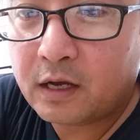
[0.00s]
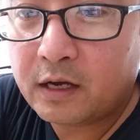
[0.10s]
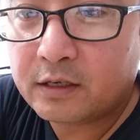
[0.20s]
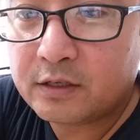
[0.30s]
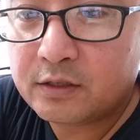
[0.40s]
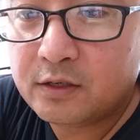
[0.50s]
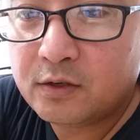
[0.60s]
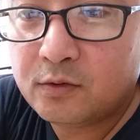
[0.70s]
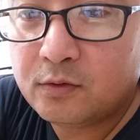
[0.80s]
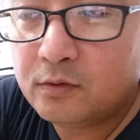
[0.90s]
I just
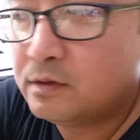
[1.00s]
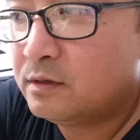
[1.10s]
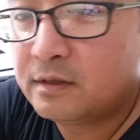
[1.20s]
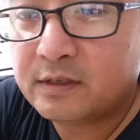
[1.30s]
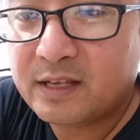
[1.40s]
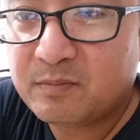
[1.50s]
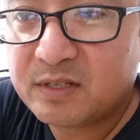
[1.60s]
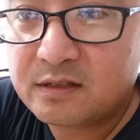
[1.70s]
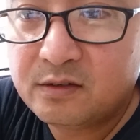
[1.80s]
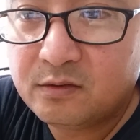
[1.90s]
used
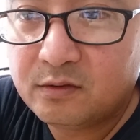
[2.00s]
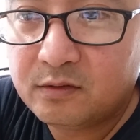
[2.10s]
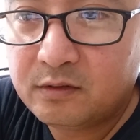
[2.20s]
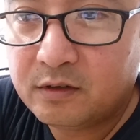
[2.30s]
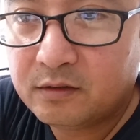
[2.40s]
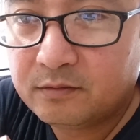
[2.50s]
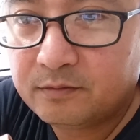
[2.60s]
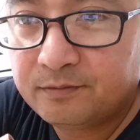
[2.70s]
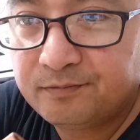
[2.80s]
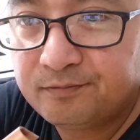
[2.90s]
snips to,
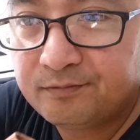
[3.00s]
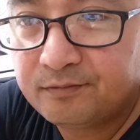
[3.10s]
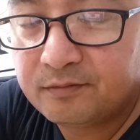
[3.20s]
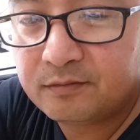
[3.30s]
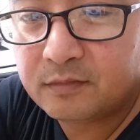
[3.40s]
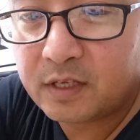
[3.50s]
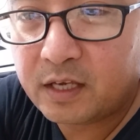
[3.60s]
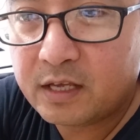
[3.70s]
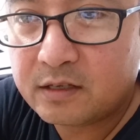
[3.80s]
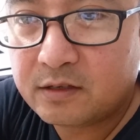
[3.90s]

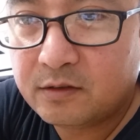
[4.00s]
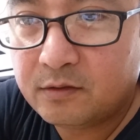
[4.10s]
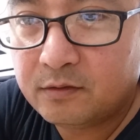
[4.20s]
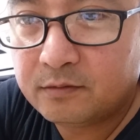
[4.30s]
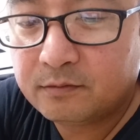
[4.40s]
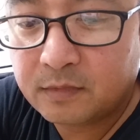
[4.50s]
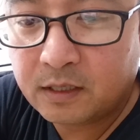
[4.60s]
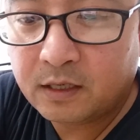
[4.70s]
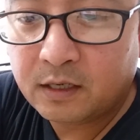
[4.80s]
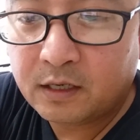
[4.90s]
again, to
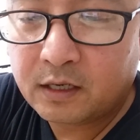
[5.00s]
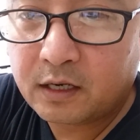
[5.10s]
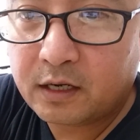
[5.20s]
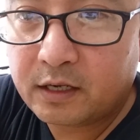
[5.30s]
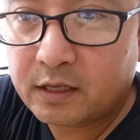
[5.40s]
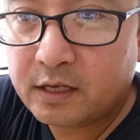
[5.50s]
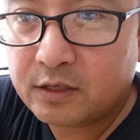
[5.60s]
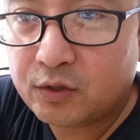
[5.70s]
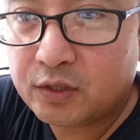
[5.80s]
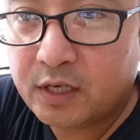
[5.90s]
cut it
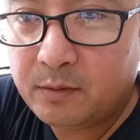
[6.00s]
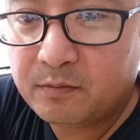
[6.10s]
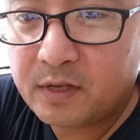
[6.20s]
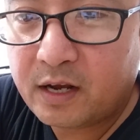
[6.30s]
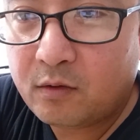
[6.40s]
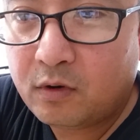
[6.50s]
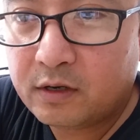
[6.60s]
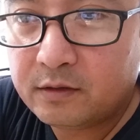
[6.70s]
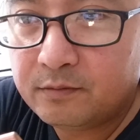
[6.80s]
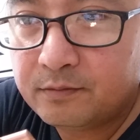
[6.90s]
into shape that I
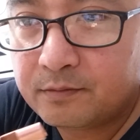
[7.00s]
wanted.